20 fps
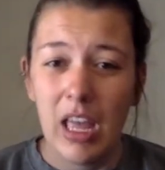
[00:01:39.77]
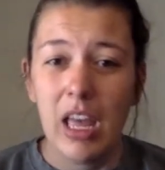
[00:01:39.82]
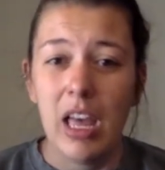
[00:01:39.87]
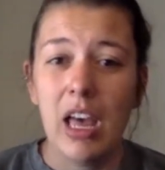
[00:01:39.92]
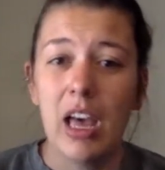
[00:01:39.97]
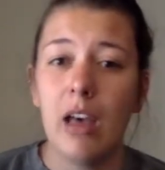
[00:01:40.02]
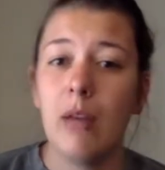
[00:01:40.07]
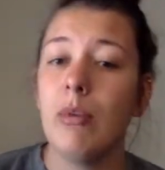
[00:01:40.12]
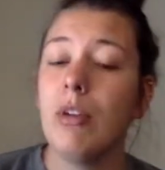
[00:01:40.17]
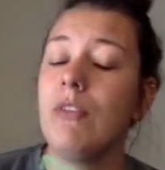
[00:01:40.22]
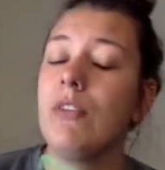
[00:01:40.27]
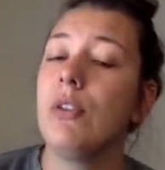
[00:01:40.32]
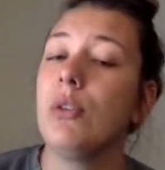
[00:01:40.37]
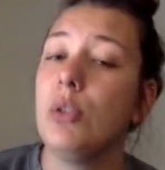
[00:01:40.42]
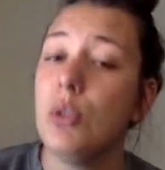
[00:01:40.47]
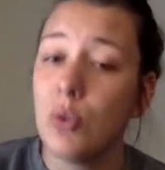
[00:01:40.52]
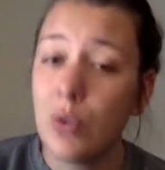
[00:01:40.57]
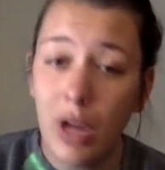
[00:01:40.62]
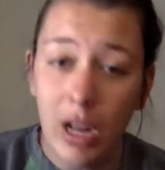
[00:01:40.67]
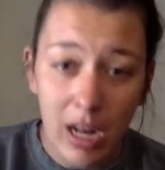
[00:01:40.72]
If you
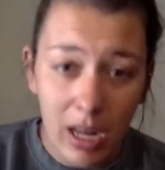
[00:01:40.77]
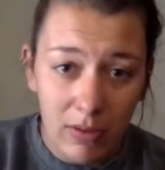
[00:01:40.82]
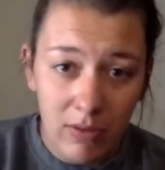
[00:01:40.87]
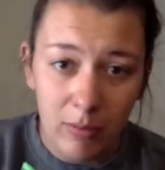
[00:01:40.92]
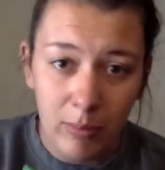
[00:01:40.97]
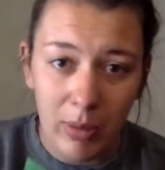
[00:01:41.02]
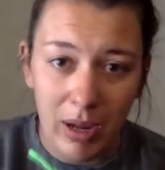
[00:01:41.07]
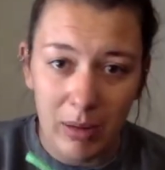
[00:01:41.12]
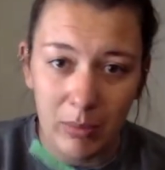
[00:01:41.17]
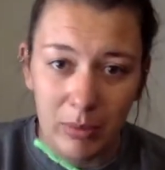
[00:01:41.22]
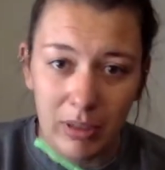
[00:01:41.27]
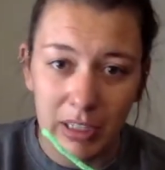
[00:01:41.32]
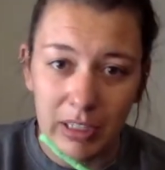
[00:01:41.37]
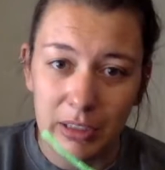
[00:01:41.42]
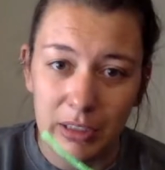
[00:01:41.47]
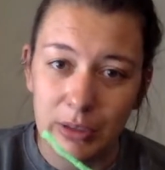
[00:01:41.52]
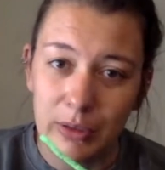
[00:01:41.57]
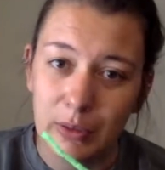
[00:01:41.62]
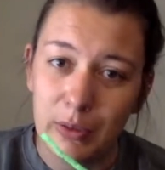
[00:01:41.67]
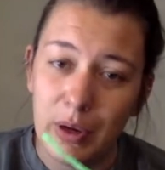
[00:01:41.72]
do not have a pipe
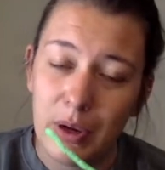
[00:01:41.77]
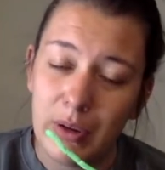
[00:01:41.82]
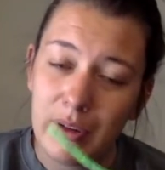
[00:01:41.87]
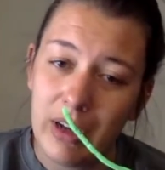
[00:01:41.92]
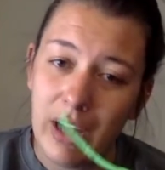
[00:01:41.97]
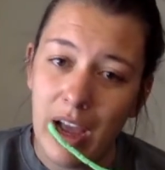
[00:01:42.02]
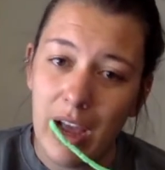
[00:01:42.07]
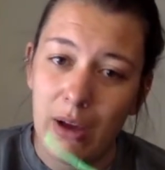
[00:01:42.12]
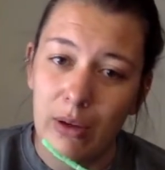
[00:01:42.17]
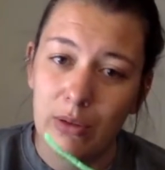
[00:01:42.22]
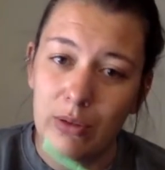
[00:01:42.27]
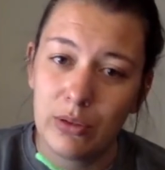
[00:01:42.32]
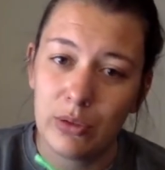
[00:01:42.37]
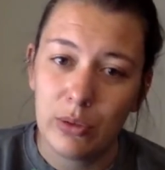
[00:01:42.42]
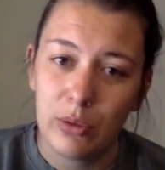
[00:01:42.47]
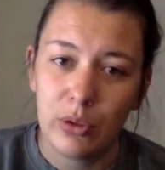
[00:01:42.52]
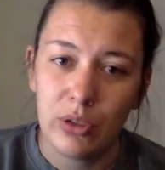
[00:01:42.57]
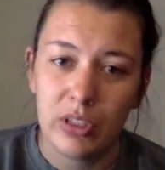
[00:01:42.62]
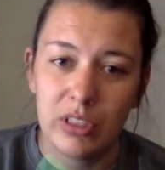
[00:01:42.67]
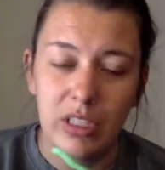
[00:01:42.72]
cleaner around your house
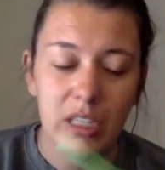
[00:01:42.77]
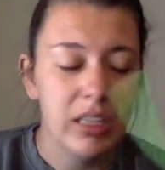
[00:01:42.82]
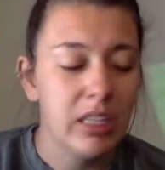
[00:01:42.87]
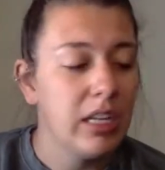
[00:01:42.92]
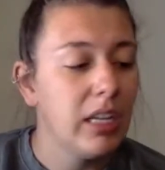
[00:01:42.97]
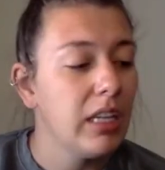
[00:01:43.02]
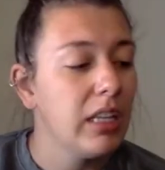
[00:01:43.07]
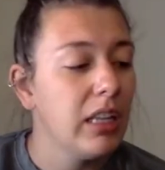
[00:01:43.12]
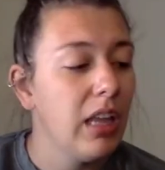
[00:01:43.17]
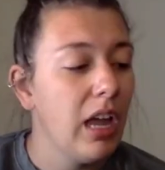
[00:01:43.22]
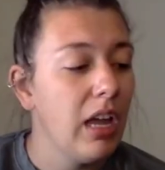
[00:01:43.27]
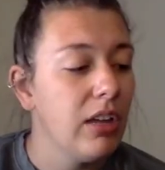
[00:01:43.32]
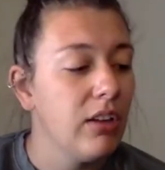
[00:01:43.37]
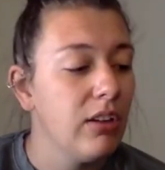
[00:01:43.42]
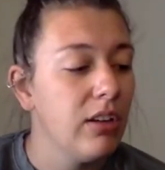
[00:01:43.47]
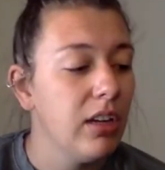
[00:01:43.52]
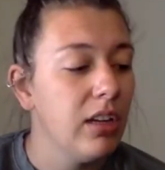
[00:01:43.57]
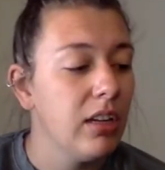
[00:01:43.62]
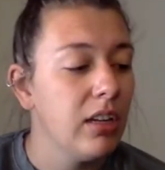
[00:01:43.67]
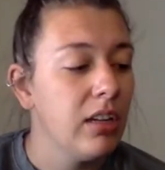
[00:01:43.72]
or something that you
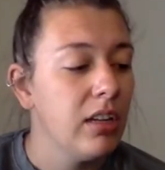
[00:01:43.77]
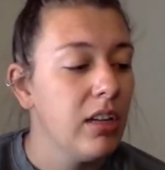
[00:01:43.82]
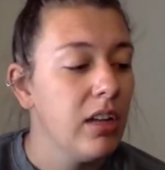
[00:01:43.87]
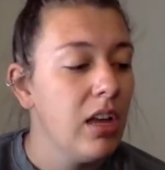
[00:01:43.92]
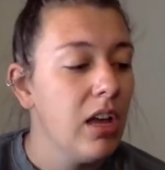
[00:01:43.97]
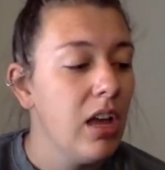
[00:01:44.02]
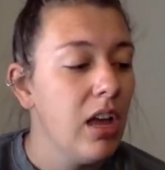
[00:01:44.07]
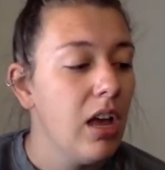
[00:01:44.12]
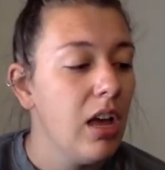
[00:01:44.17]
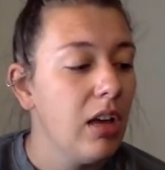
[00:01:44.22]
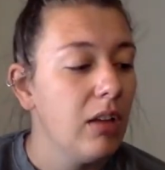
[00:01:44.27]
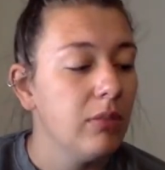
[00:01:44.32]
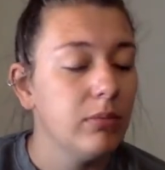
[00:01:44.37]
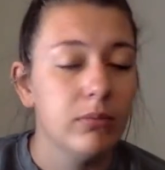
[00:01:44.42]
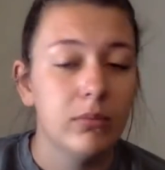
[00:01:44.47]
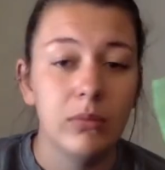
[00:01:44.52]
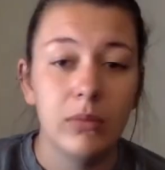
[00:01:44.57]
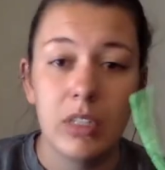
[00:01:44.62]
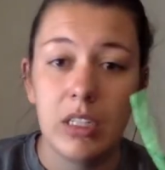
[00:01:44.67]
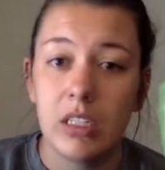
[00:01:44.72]
could
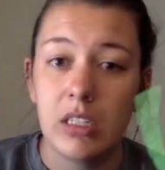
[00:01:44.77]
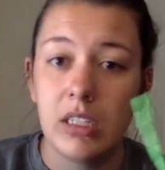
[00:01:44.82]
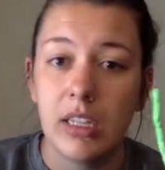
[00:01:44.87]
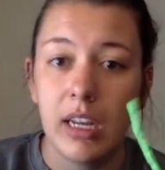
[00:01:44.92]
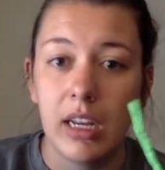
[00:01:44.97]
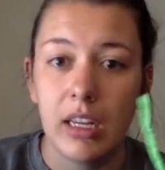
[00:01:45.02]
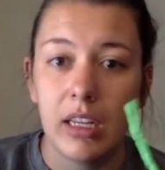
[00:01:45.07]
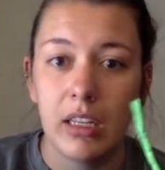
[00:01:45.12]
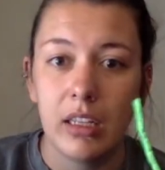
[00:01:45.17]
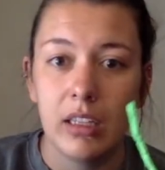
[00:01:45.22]
stick